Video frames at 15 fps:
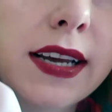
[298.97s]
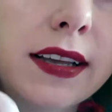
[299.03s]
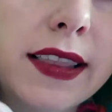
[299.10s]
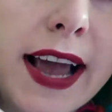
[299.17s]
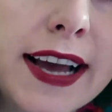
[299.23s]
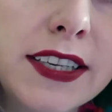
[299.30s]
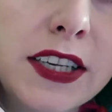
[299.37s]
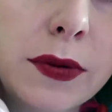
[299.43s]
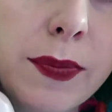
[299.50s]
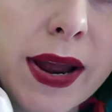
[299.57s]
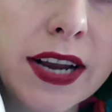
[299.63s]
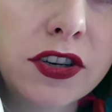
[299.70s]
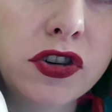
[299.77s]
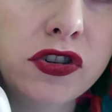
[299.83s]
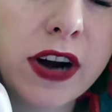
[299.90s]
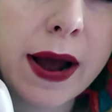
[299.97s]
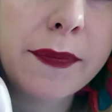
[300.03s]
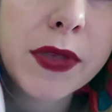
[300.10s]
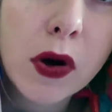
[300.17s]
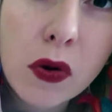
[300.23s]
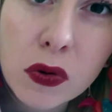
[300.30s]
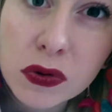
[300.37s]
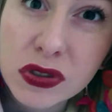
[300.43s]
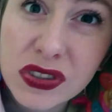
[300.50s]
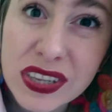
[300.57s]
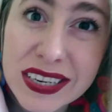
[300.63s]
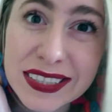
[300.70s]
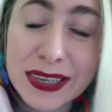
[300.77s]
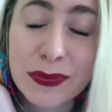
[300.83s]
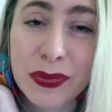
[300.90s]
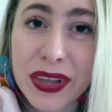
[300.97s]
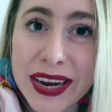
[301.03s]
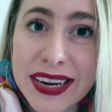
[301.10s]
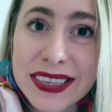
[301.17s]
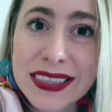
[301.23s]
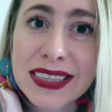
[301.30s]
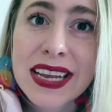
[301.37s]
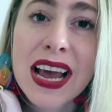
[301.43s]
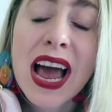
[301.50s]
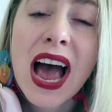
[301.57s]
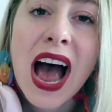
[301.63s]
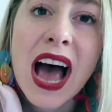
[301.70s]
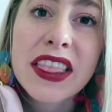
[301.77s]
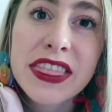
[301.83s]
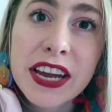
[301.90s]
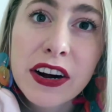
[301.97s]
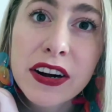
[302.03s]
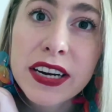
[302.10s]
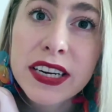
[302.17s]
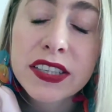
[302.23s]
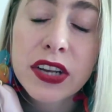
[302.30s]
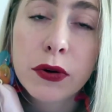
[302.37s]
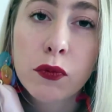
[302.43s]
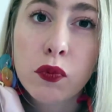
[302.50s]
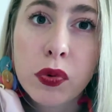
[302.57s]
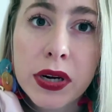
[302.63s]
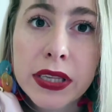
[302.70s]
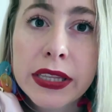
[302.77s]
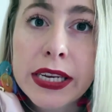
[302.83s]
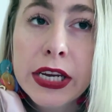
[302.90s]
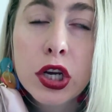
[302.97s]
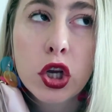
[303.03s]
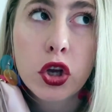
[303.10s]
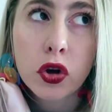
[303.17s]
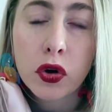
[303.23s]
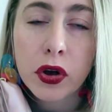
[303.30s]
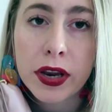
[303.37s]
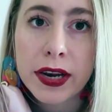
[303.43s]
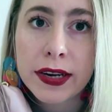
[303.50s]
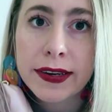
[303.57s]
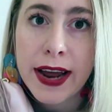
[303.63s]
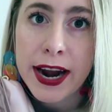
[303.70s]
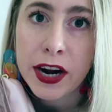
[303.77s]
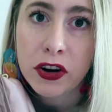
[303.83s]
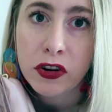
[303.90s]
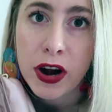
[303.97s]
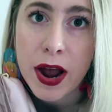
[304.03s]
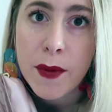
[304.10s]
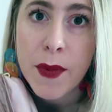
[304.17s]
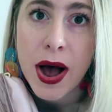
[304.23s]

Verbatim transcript: elastic band strap that holds things in place. There is a really good diagram